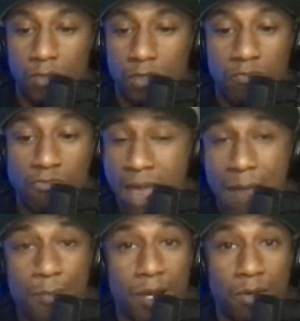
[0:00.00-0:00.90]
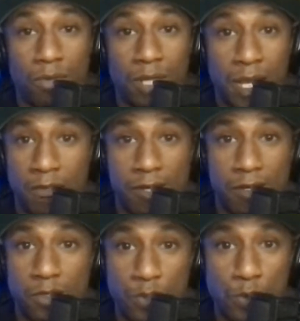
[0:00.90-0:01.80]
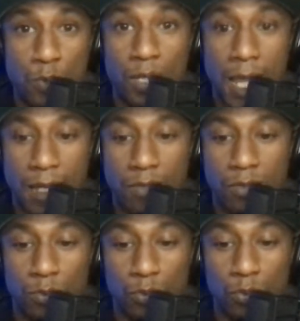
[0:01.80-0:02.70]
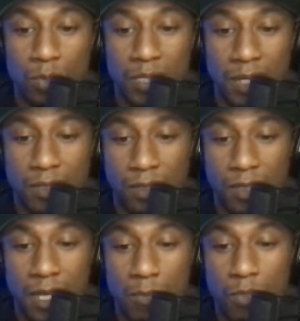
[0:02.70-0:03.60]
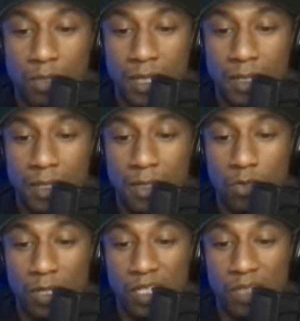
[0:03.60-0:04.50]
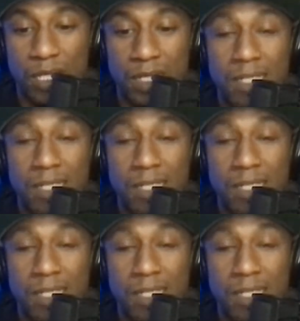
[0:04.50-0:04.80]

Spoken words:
map out the area you would like to potentially get booked in, or at least be